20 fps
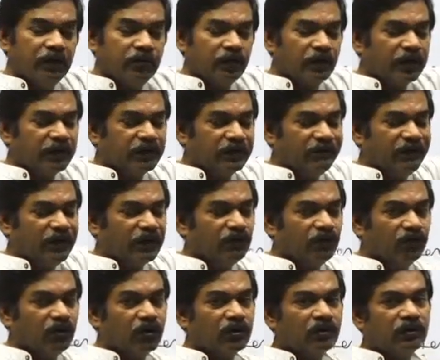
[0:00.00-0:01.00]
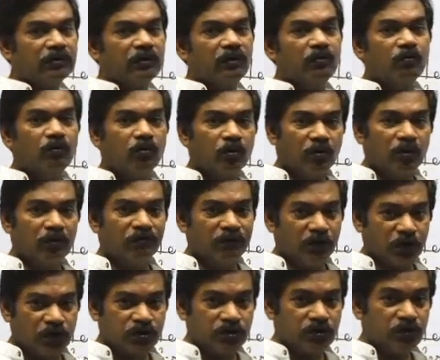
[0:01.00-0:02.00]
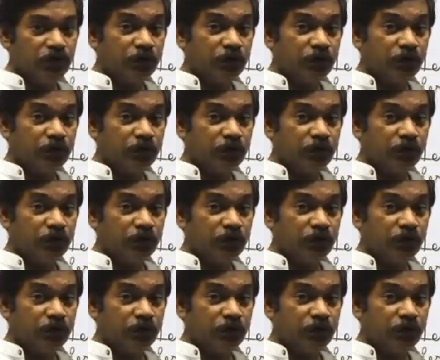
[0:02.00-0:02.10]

You'll get the value of what? The overall velocity.